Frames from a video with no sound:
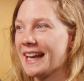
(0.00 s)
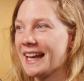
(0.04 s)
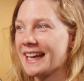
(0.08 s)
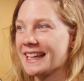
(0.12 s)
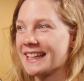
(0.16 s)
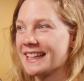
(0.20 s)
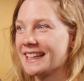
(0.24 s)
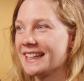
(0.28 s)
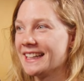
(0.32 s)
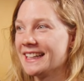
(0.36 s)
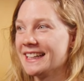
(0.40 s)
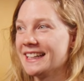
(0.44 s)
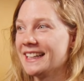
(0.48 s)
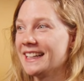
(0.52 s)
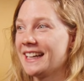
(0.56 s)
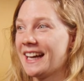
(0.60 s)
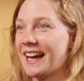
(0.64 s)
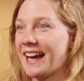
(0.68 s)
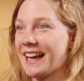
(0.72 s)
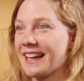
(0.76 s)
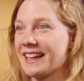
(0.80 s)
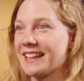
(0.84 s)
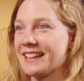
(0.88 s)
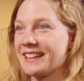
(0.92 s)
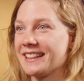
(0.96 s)
Like
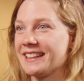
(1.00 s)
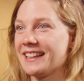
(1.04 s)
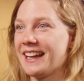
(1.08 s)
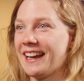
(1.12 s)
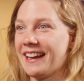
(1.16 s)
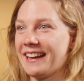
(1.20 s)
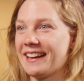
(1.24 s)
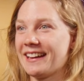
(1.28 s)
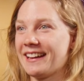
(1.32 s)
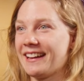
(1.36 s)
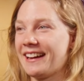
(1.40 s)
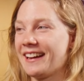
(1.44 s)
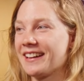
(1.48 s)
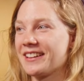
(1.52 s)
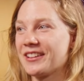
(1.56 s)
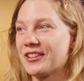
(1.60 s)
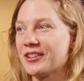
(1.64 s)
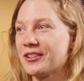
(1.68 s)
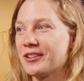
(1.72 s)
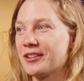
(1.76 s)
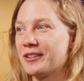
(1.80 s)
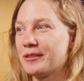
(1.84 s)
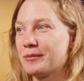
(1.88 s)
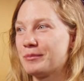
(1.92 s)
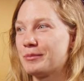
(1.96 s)
I
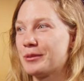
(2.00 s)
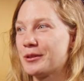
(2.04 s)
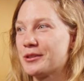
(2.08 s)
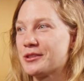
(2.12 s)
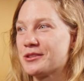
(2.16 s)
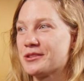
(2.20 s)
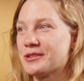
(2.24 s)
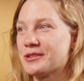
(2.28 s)
couldn't